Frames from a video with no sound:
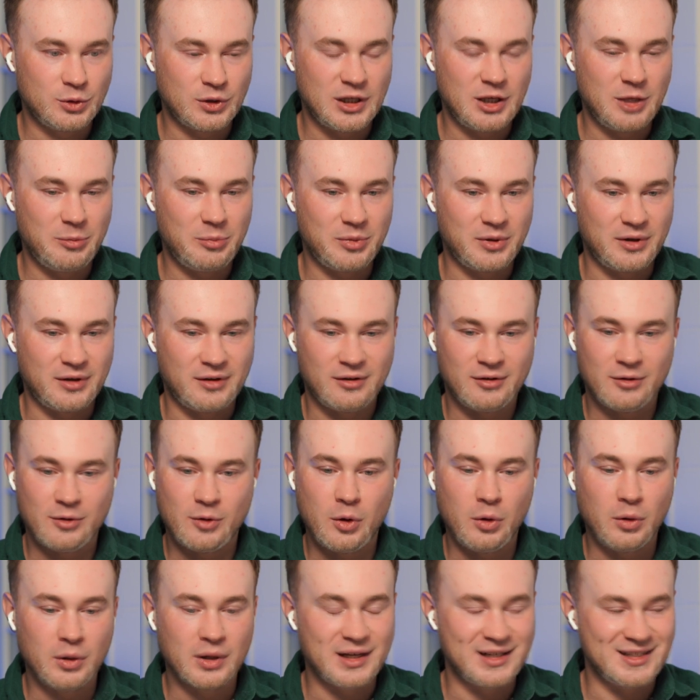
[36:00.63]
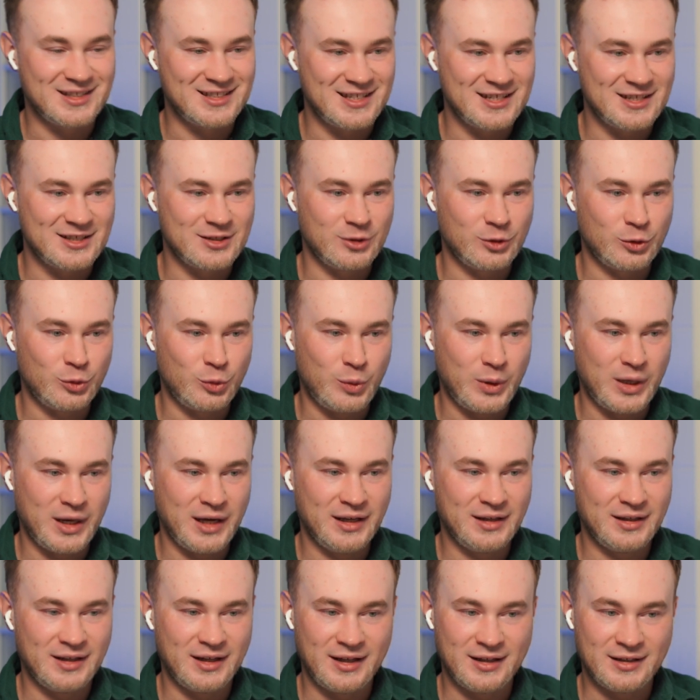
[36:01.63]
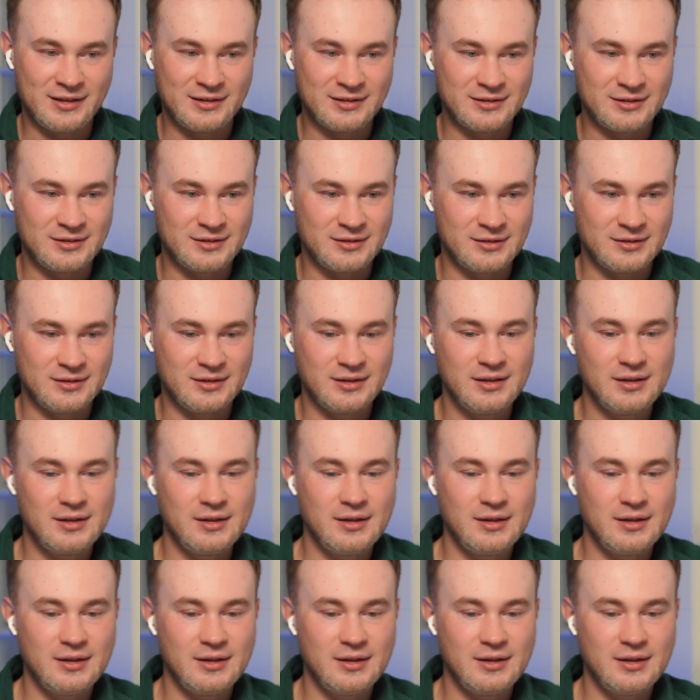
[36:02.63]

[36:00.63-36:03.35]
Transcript: to keep all consistent way and